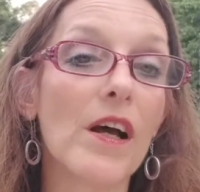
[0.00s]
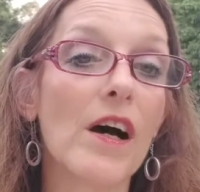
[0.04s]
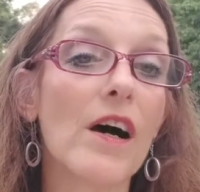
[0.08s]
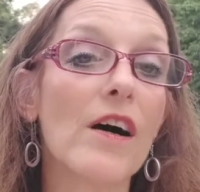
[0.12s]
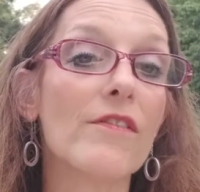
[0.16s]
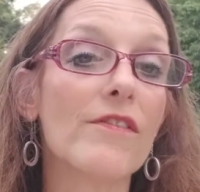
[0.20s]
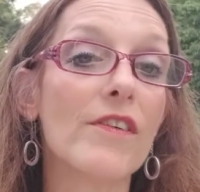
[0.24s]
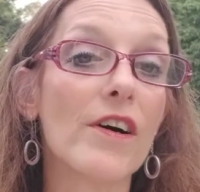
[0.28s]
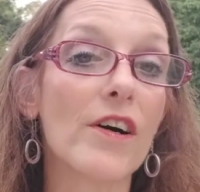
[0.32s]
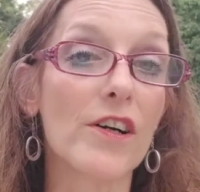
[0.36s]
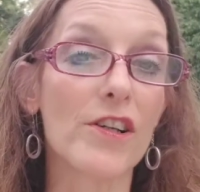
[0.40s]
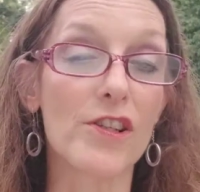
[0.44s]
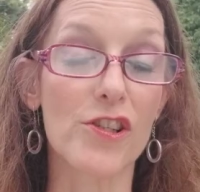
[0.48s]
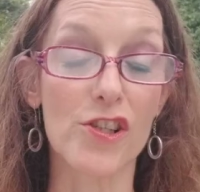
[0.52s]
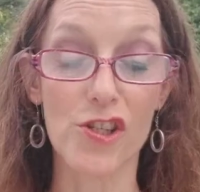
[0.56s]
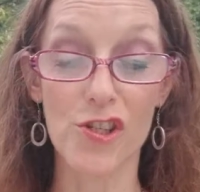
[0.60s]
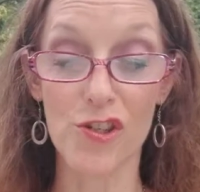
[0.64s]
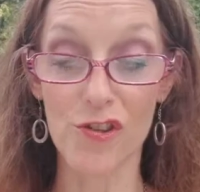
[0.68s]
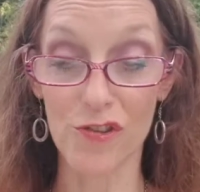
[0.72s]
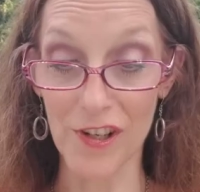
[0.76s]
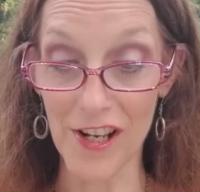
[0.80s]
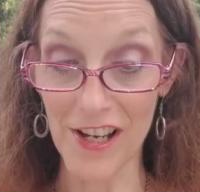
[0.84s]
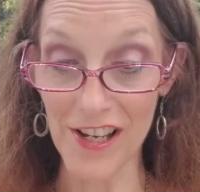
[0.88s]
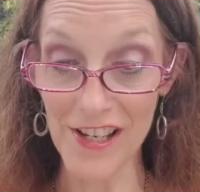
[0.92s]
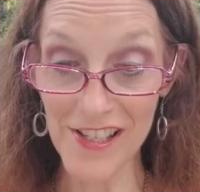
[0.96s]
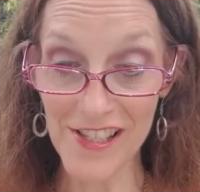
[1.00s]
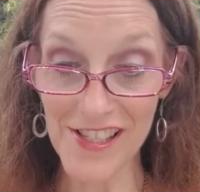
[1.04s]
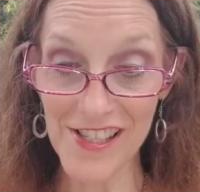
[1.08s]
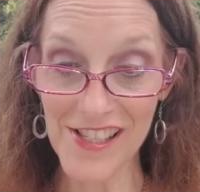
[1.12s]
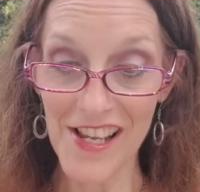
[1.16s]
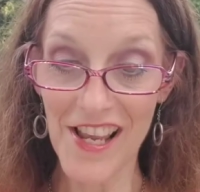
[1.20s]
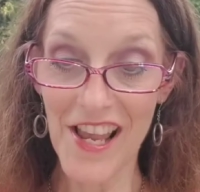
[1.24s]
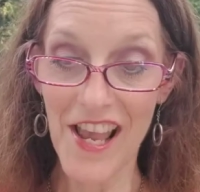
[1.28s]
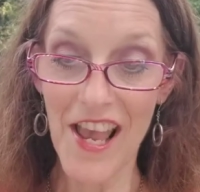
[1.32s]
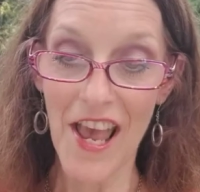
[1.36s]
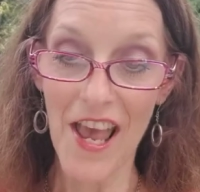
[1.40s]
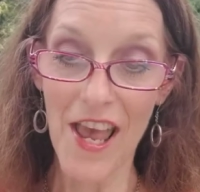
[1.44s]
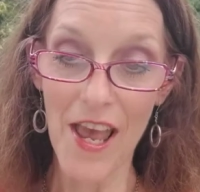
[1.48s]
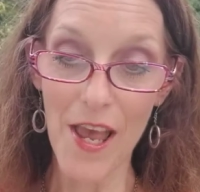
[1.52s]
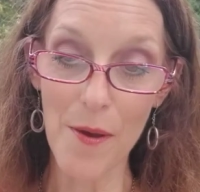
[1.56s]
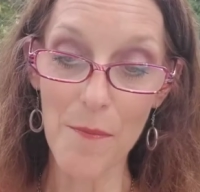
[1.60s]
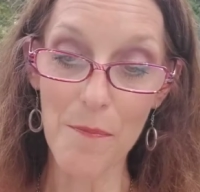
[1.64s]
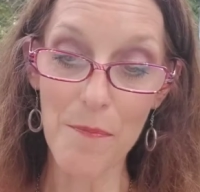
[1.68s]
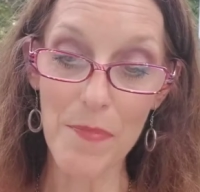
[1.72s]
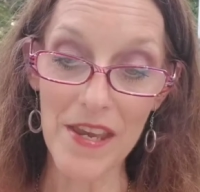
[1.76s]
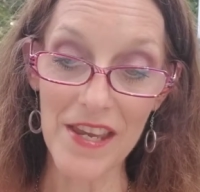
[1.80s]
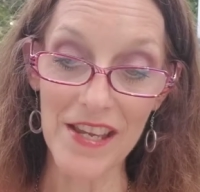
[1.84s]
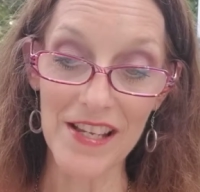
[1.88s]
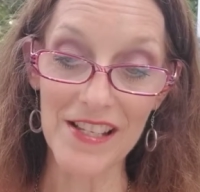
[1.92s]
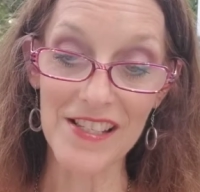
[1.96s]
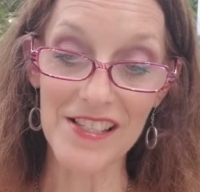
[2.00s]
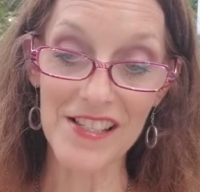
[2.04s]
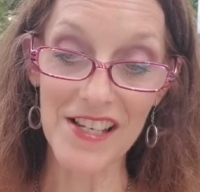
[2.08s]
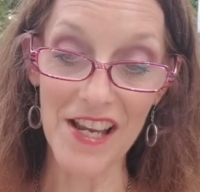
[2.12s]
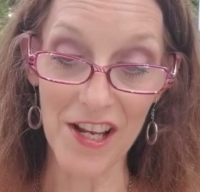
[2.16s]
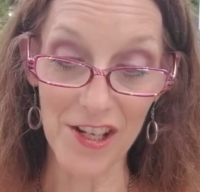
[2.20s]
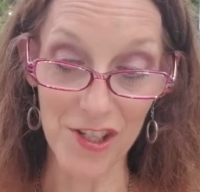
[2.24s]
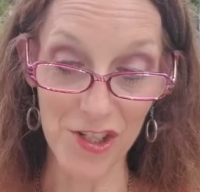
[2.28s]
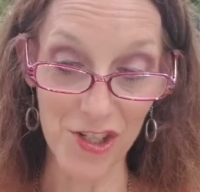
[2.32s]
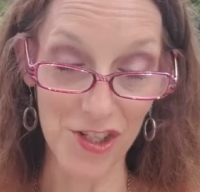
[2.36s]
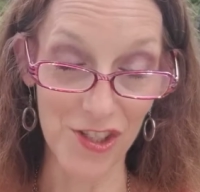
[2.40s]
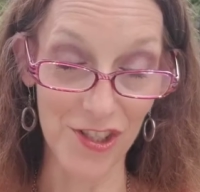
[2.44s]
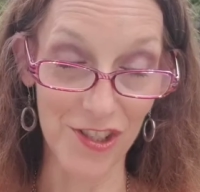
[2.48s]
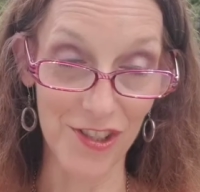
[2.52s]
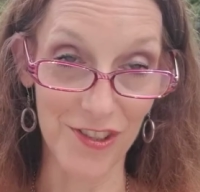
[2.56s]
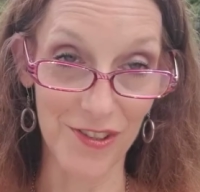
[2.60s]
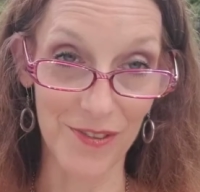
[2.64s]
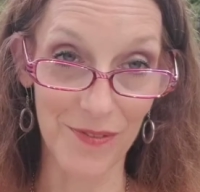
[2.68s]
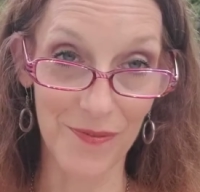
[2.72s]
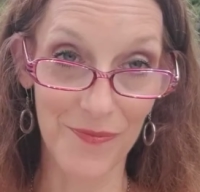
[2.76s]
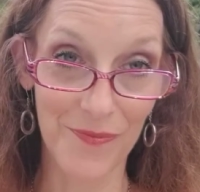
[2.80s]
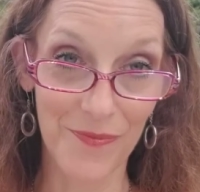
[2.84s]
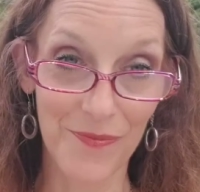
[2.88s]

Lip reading: of our stress and be intentional?